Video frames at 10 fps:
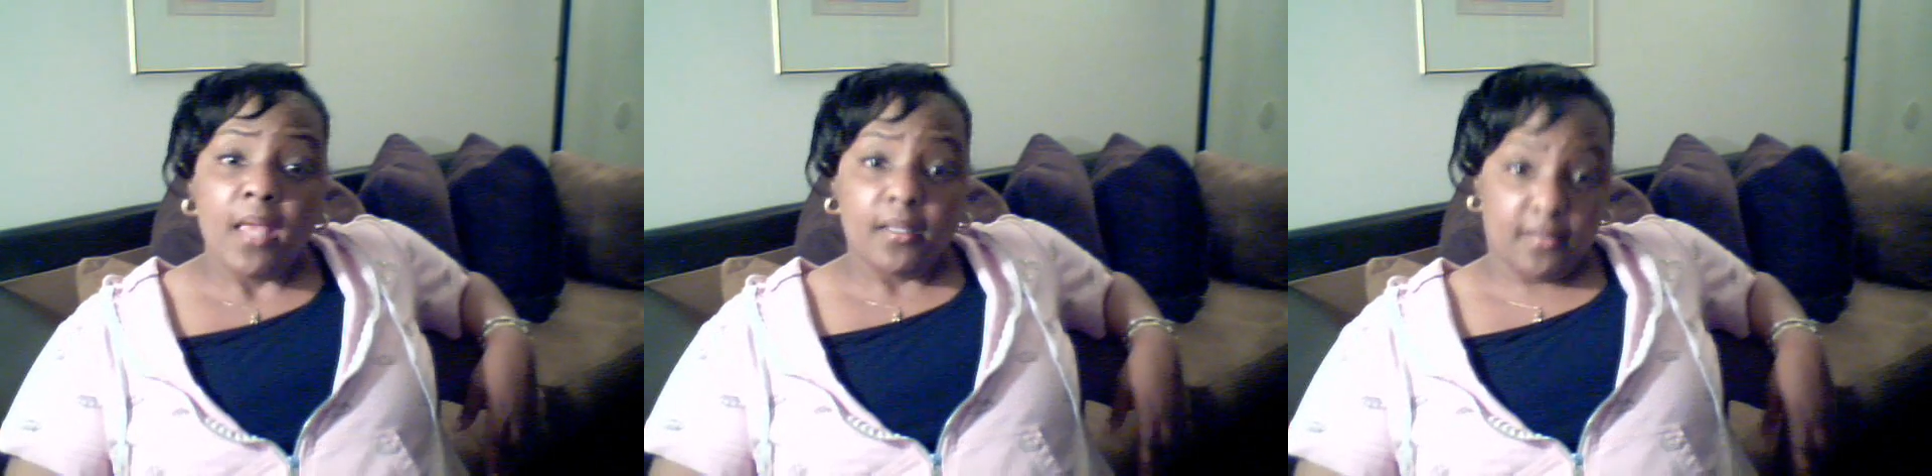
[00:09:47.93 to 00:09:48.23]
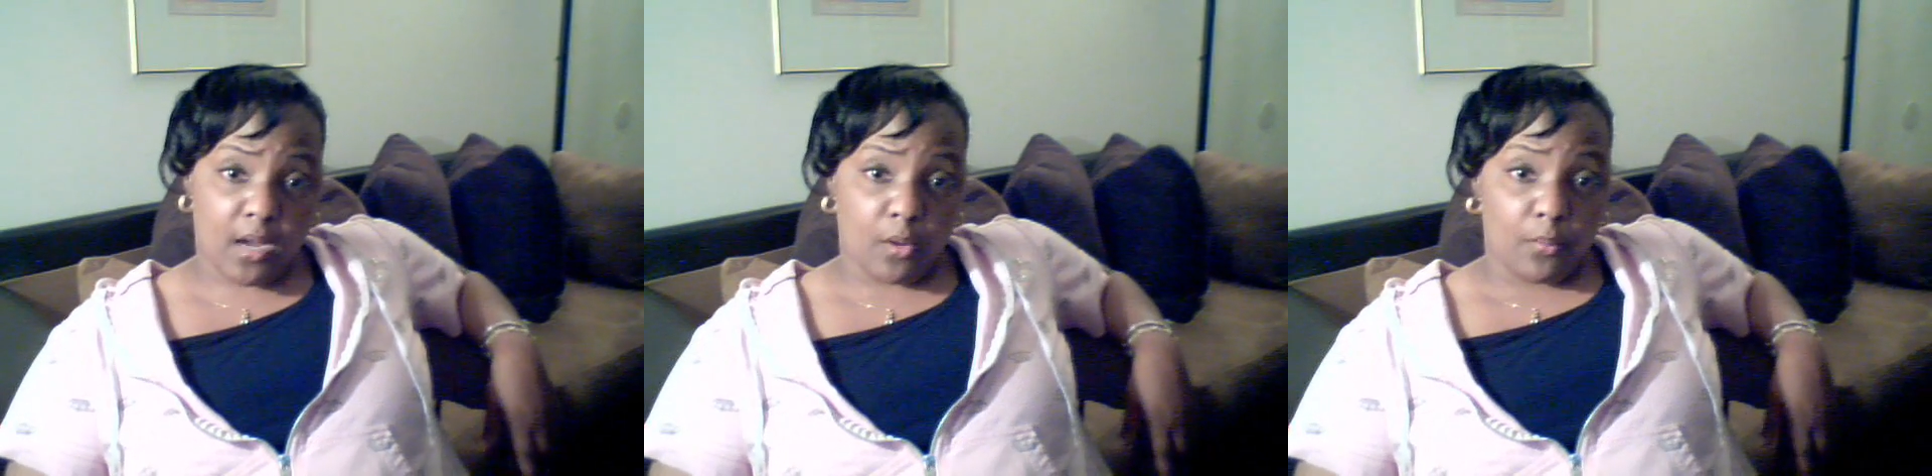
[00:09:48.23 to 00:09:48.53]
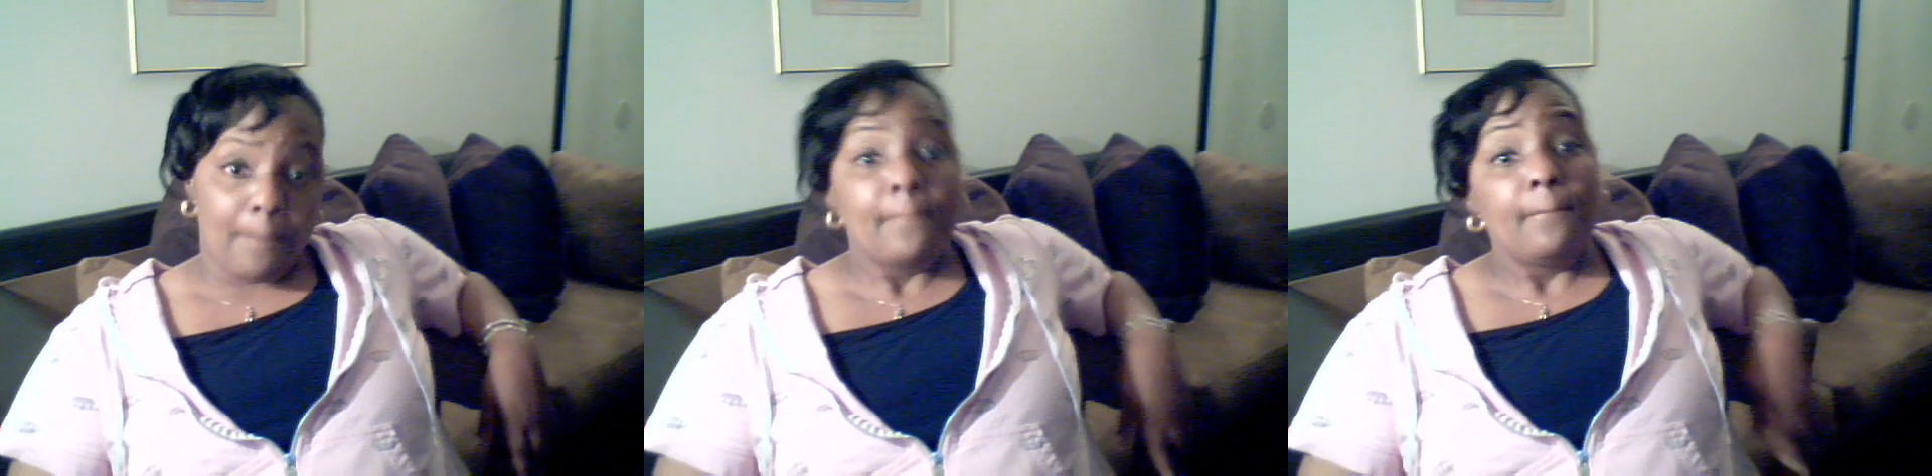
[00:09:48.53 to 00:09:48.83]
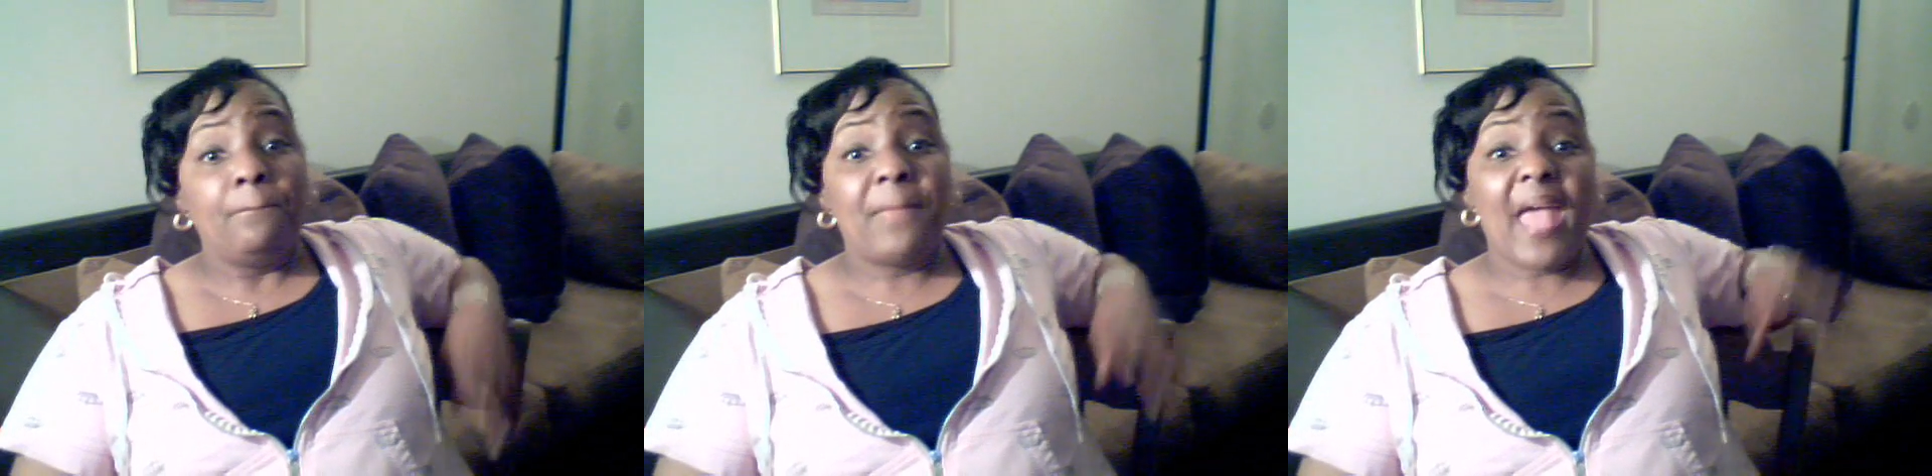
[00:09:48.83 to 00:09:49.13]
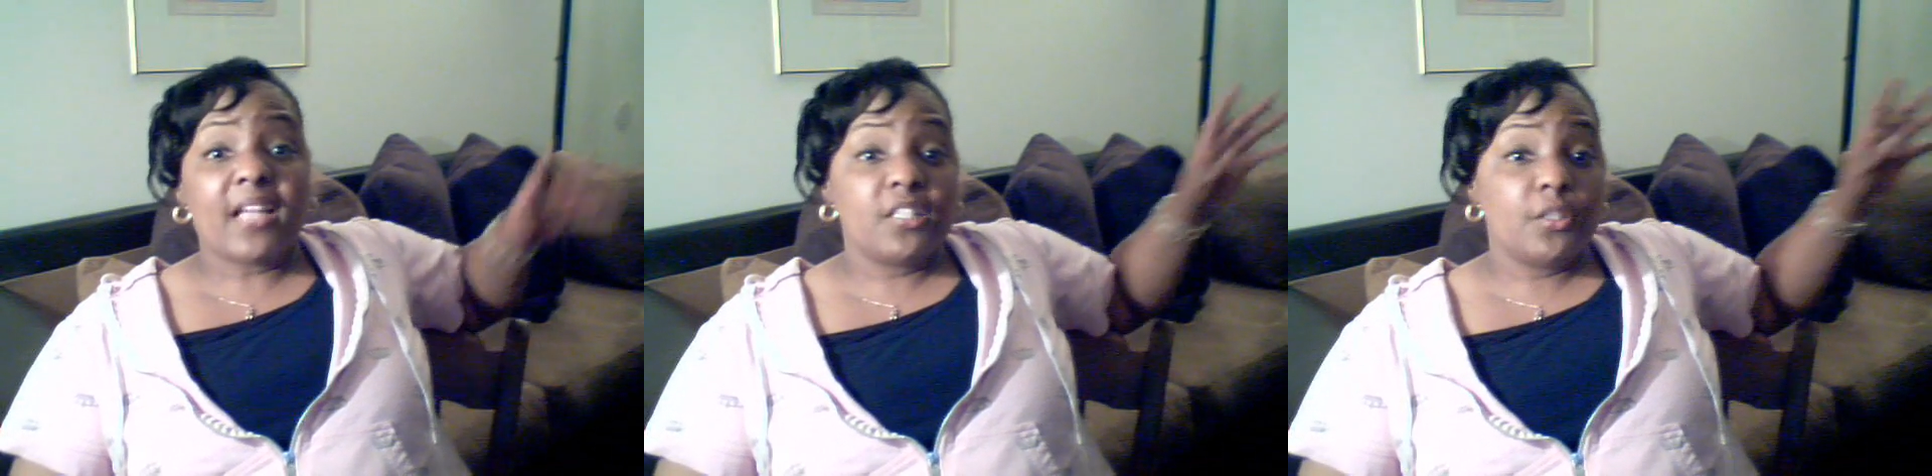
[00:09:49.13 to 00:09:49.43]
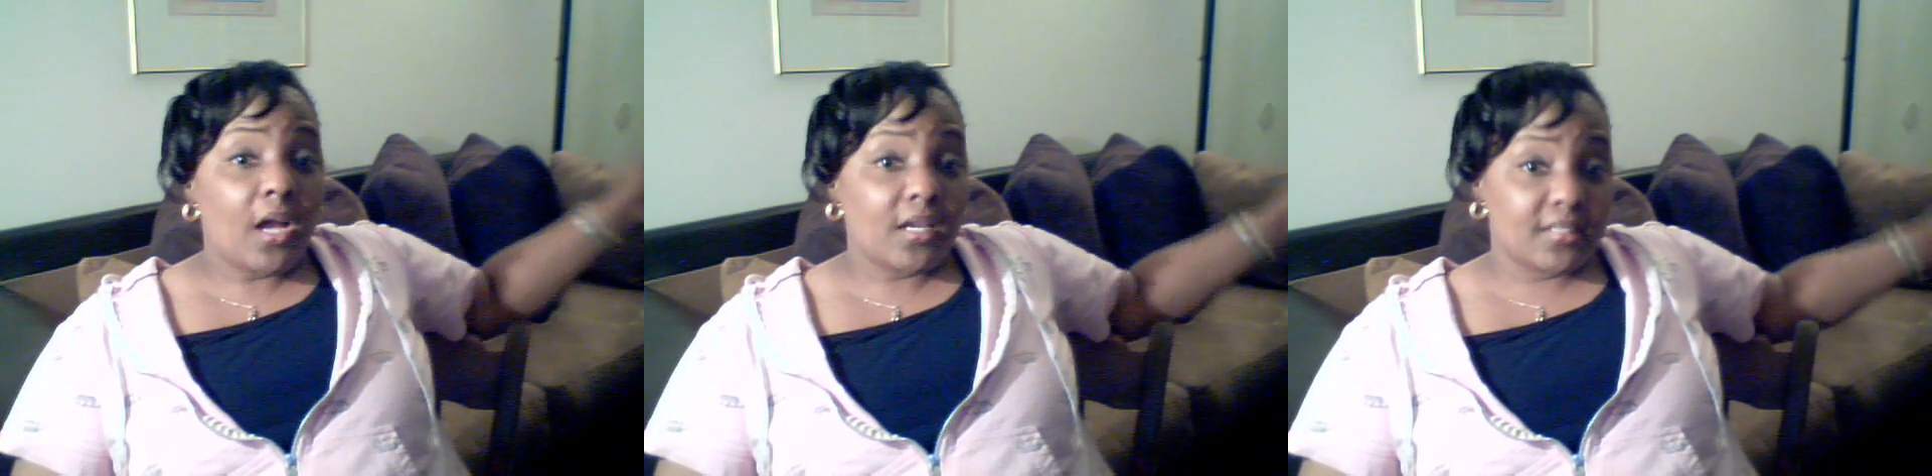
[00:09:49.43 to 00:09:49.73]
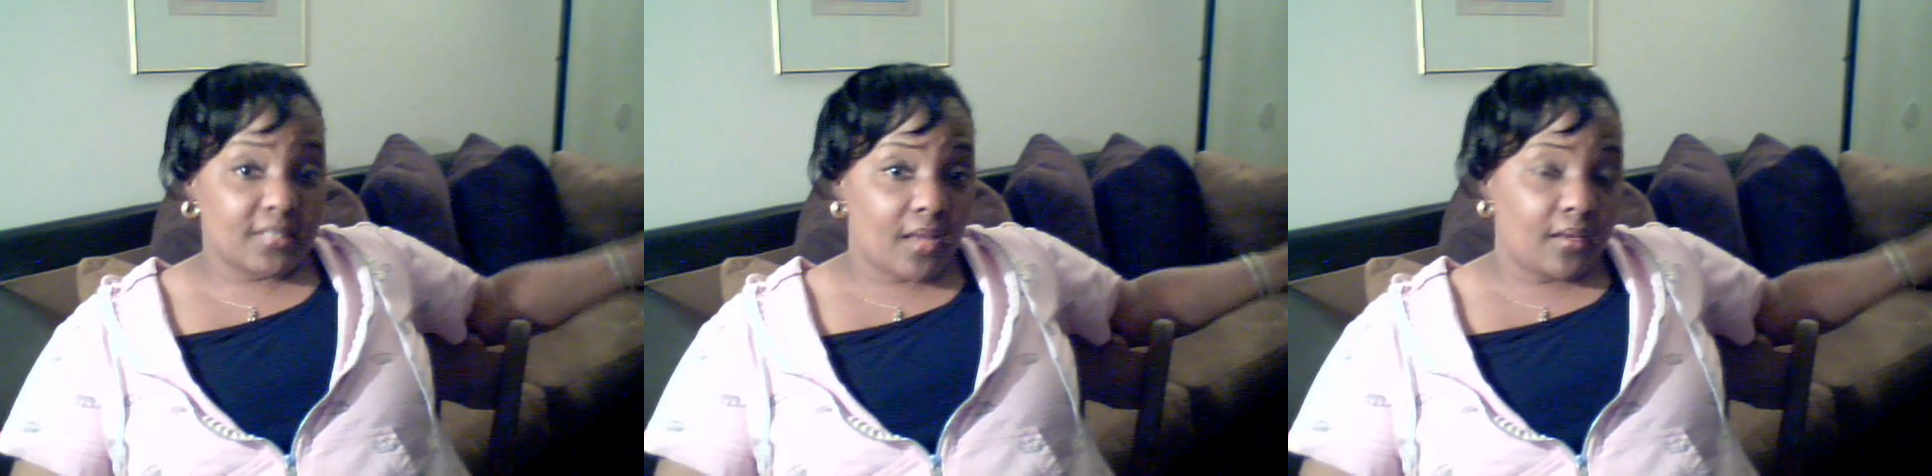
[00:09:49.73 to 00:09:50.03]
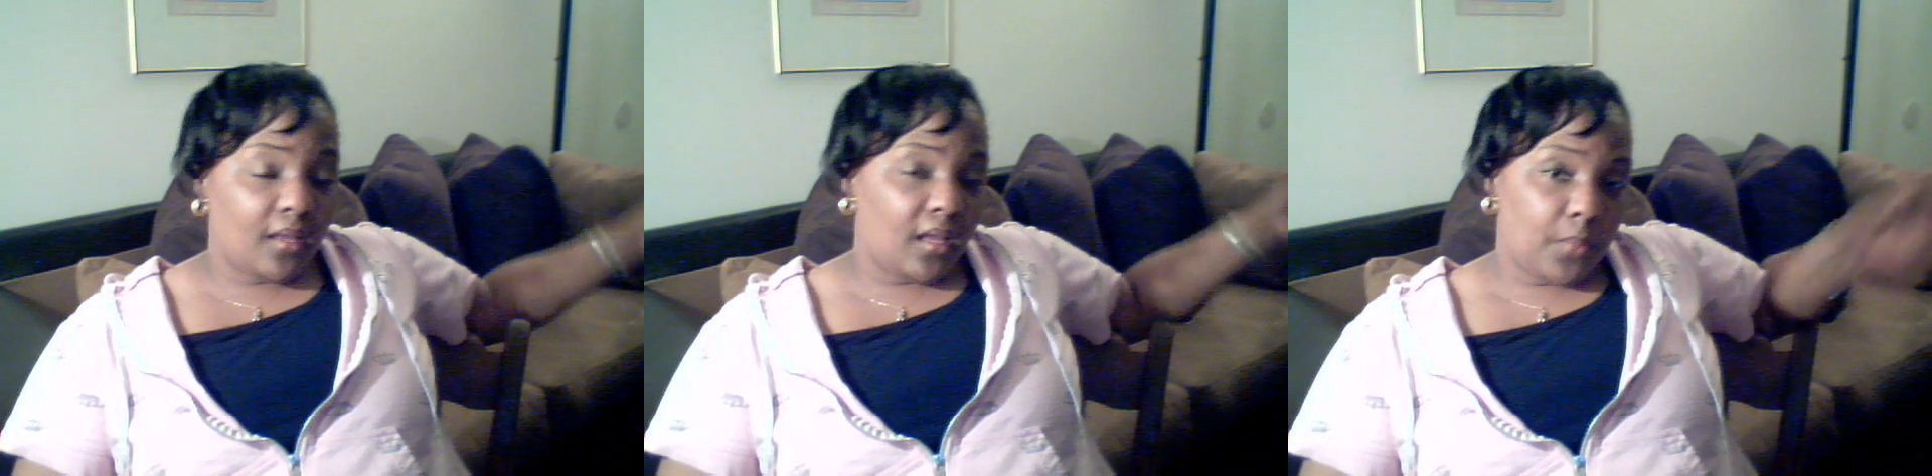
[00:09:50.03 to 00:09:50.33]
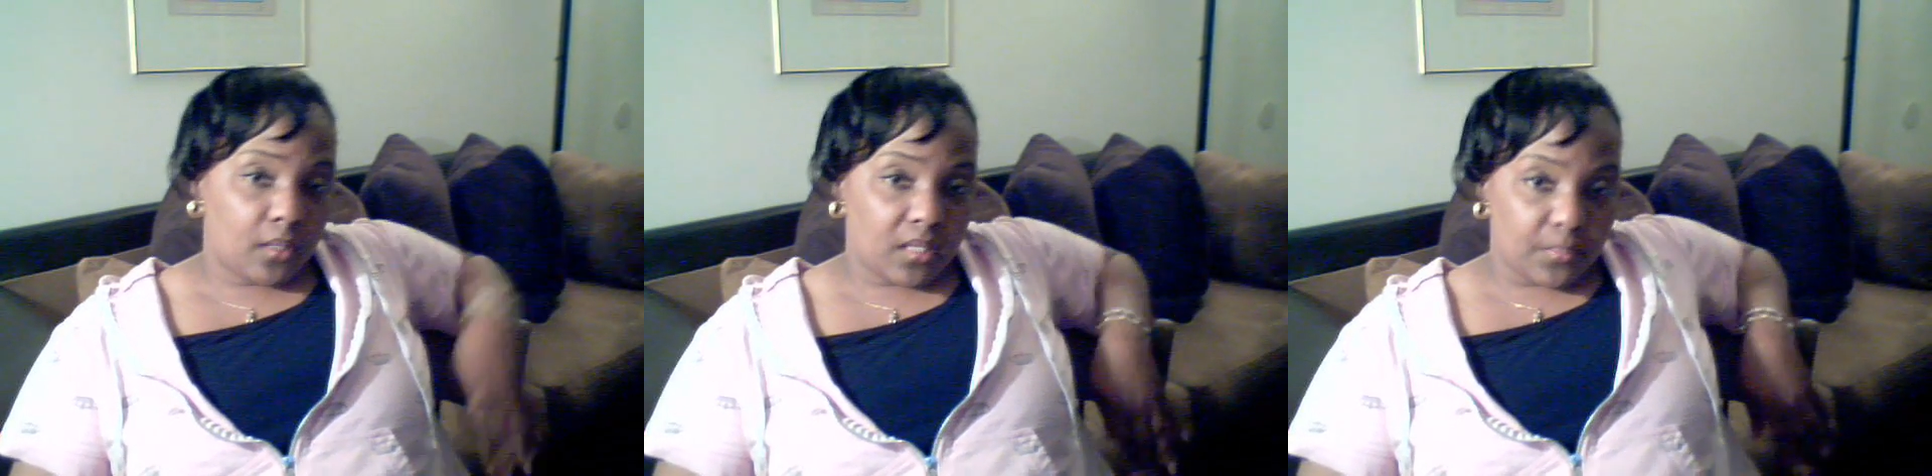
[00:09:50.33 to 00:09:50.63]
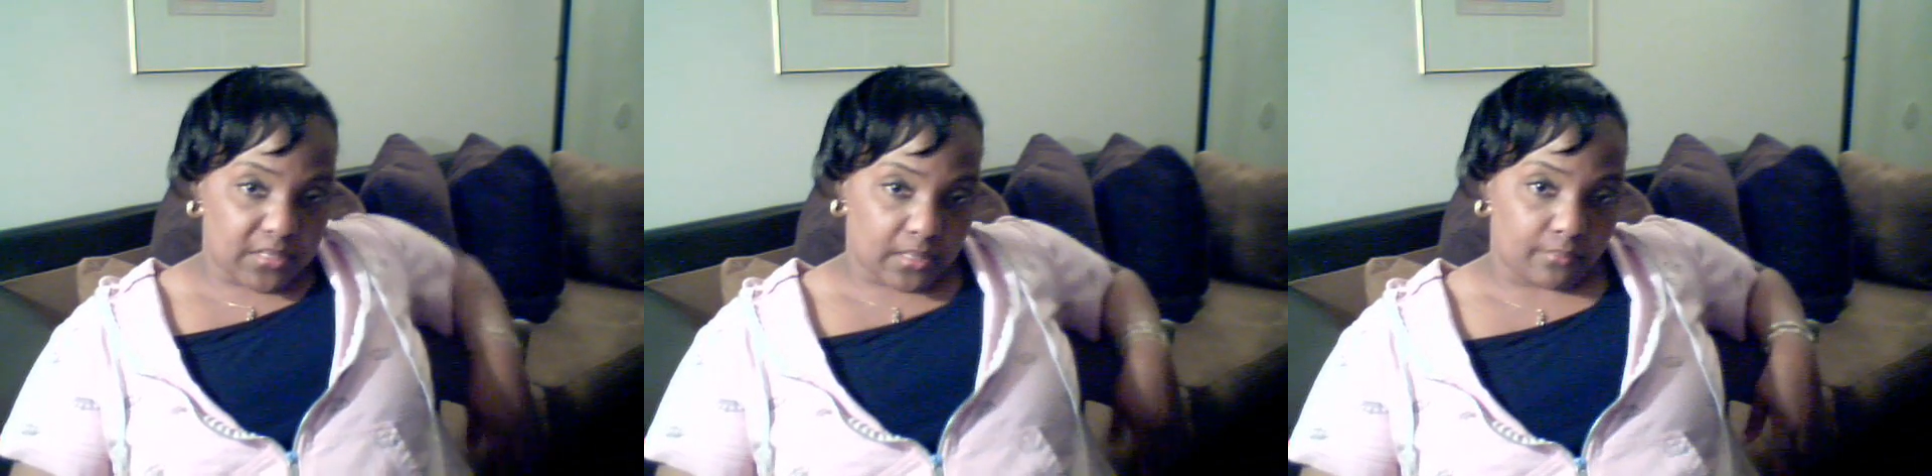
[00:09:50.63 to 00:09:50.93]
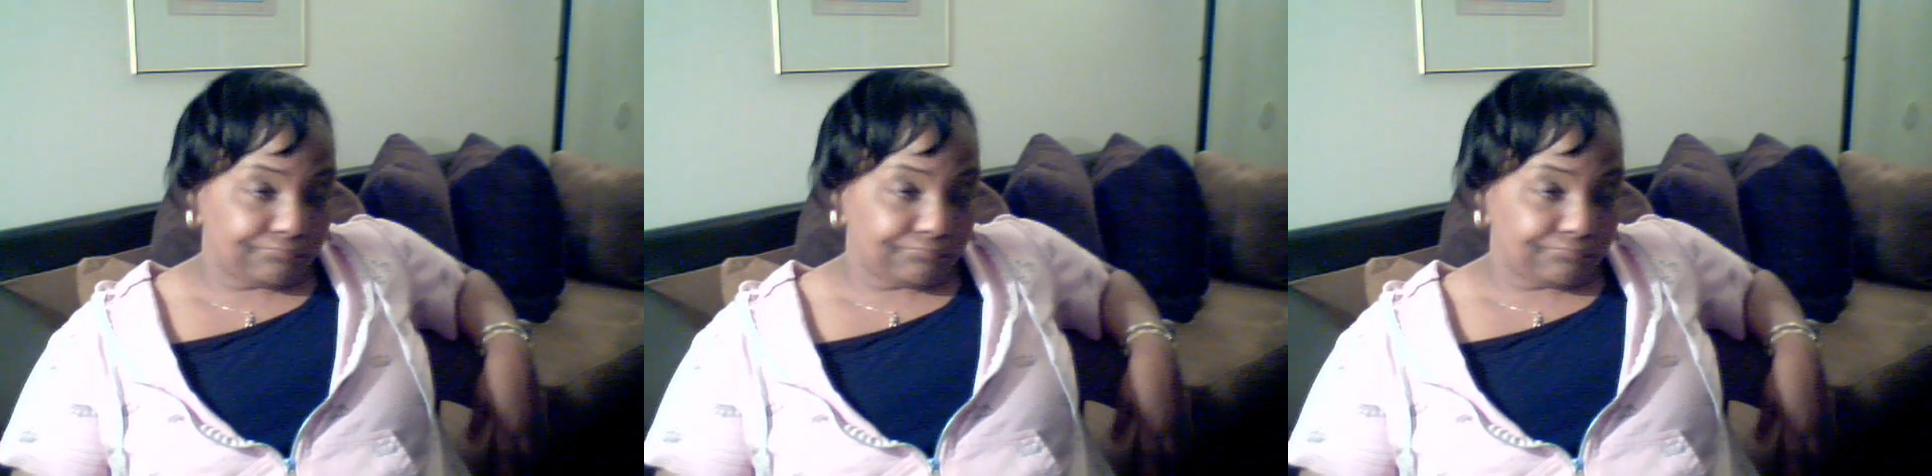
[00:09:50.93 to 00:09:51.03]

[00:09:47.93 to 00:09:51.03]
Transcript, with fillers: Now, Back to Oksana and Mel Gibson.